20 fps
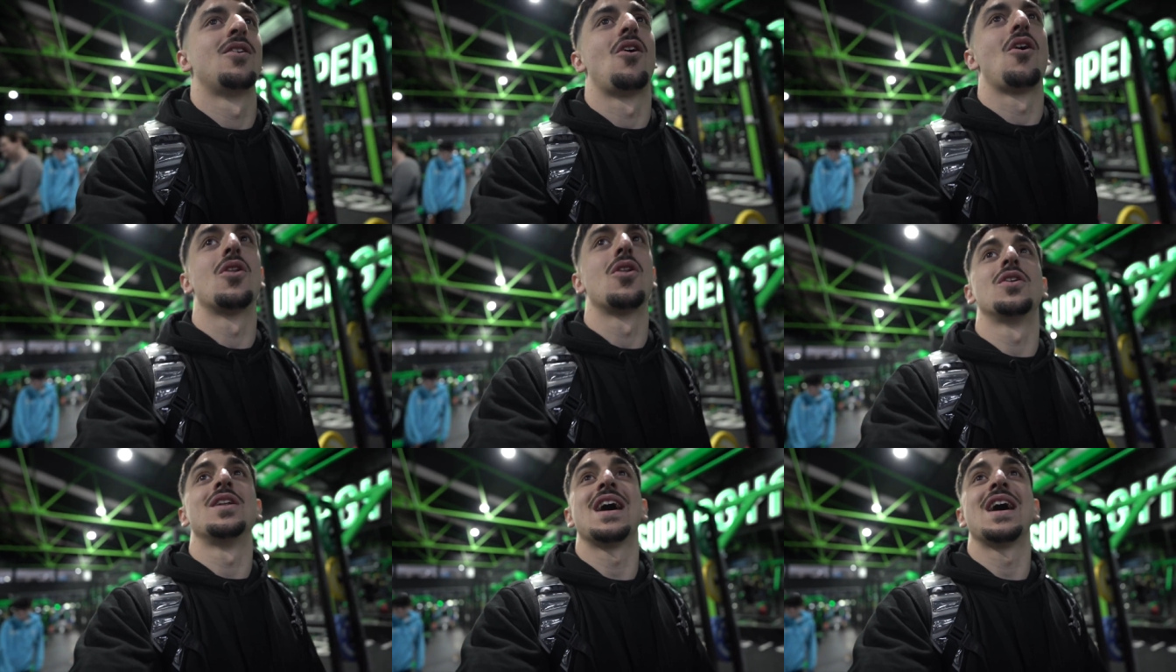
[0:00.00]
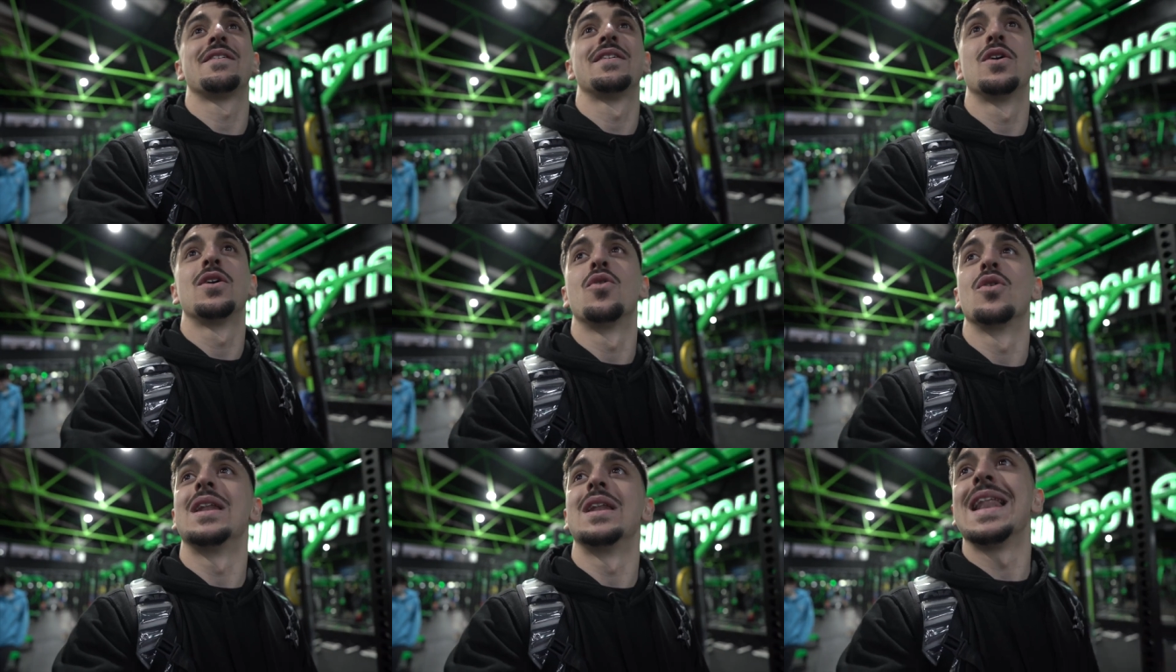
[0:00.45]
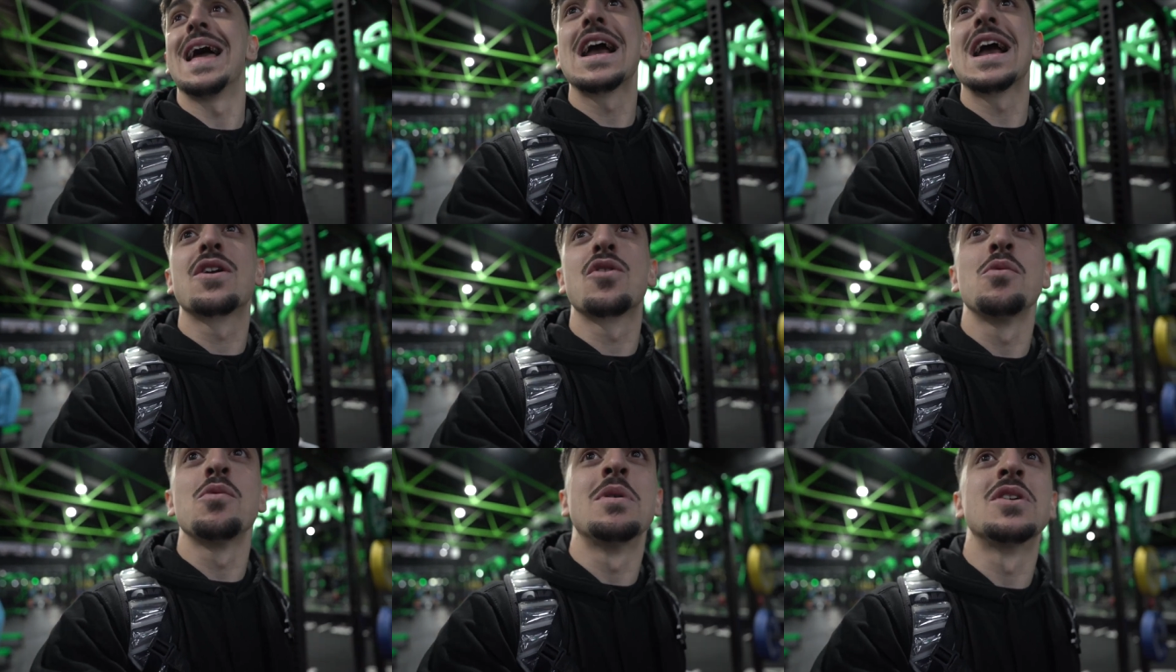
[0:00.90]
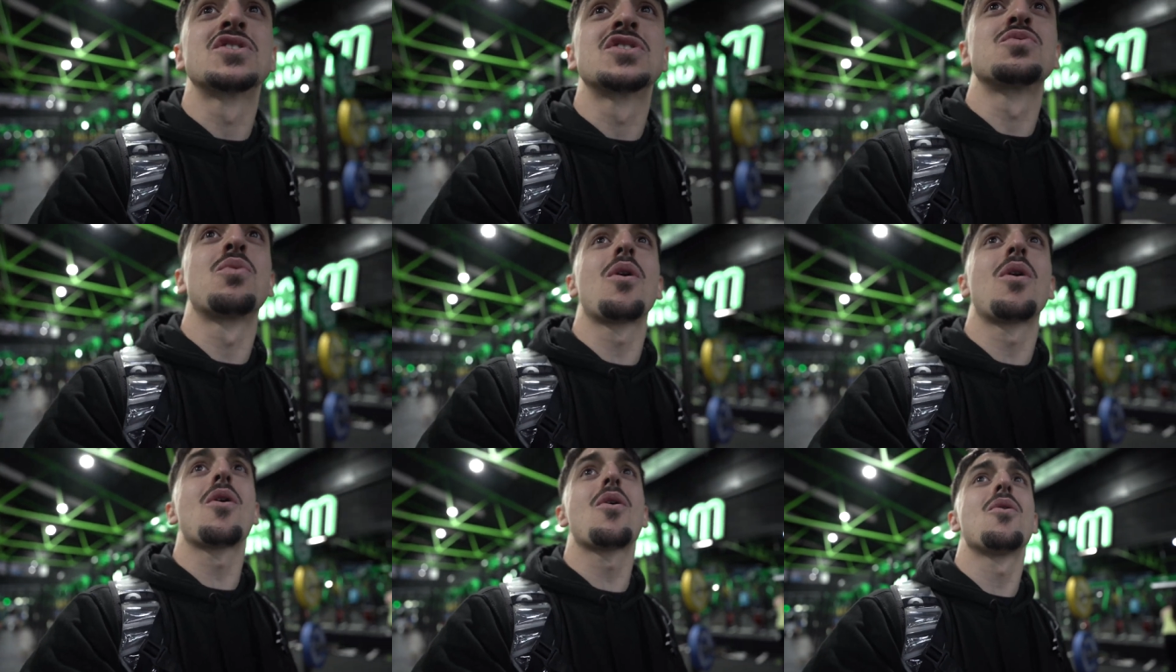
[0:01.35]
Oh, look, they have a little leg room
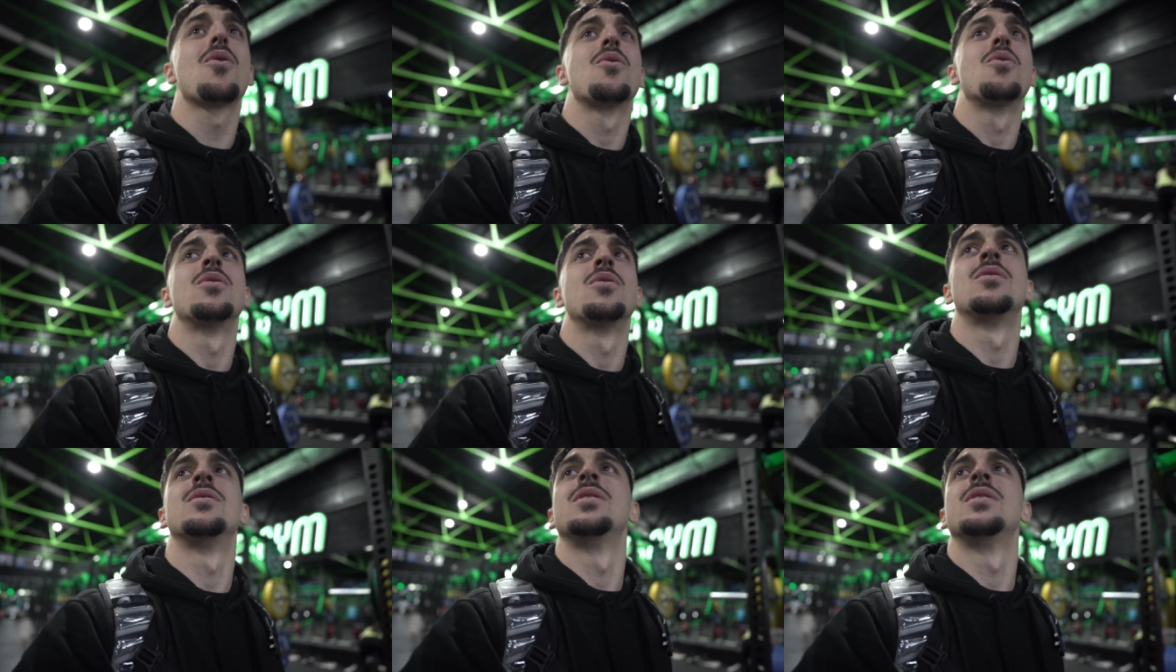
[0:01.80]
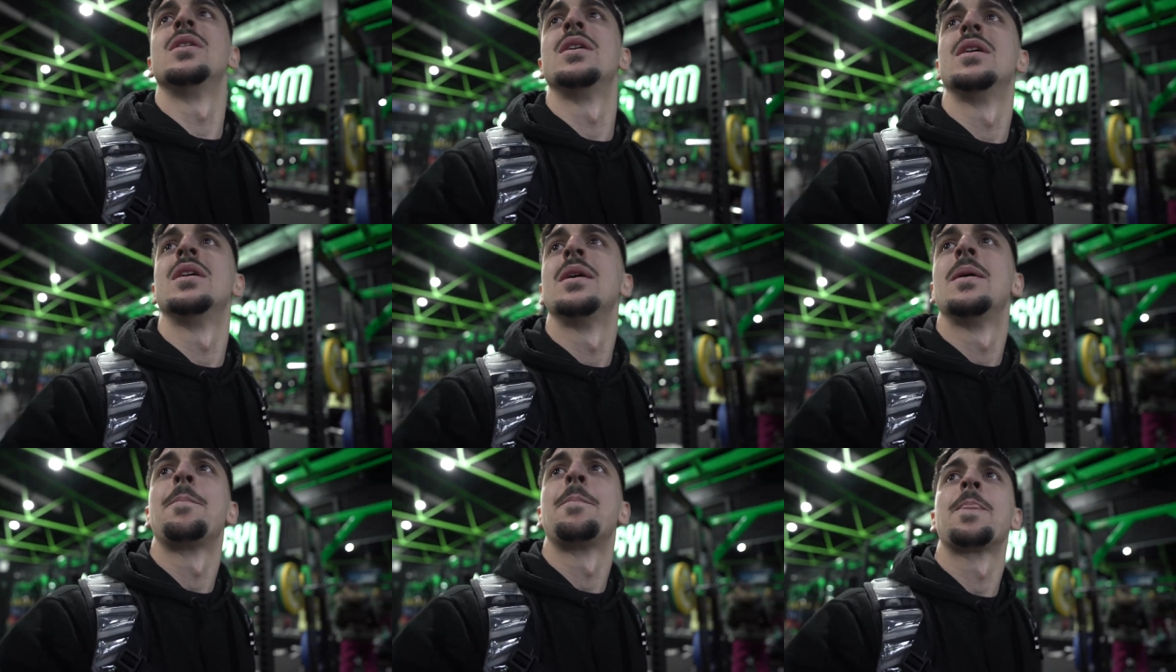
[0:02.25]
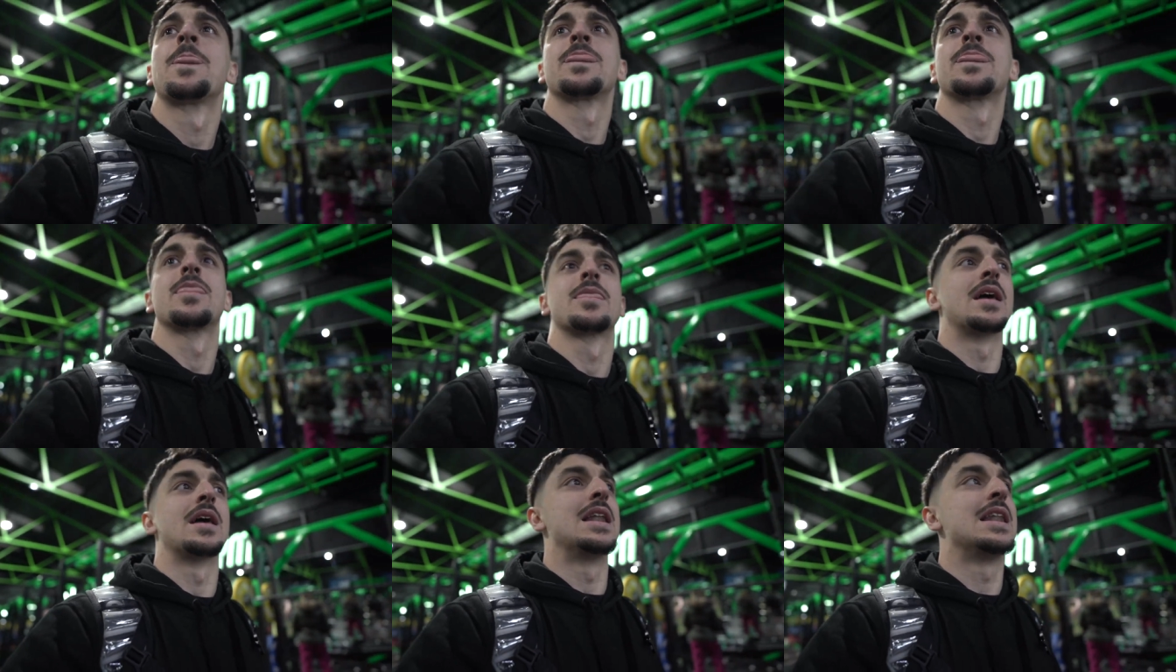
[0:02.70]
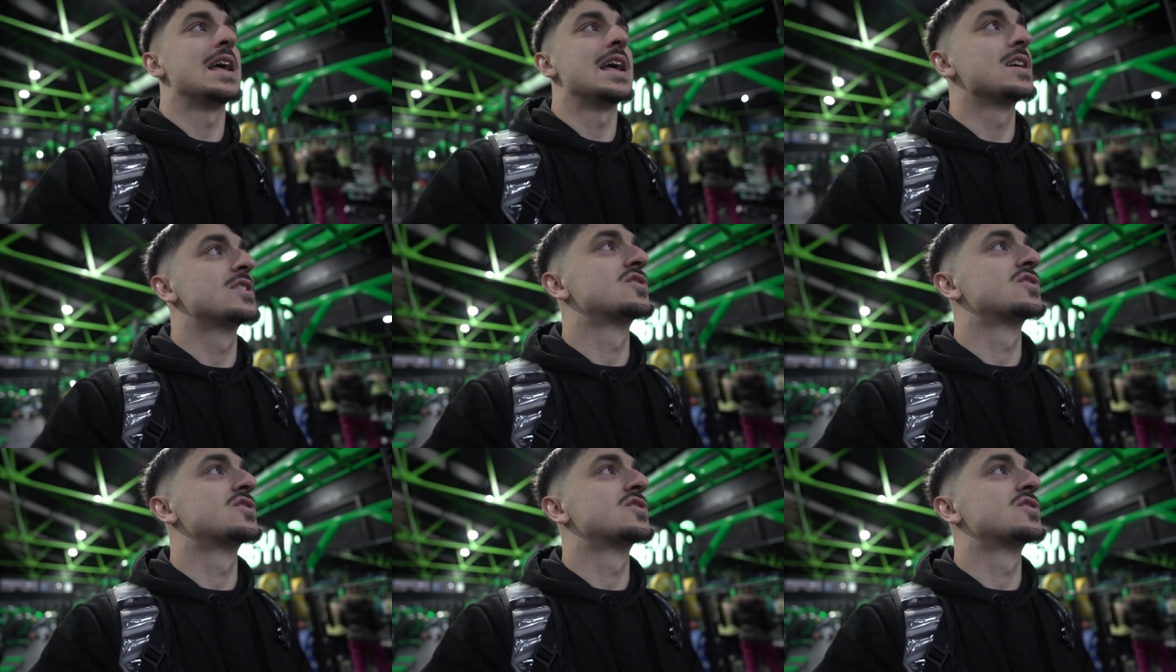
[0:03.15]
as well. The leg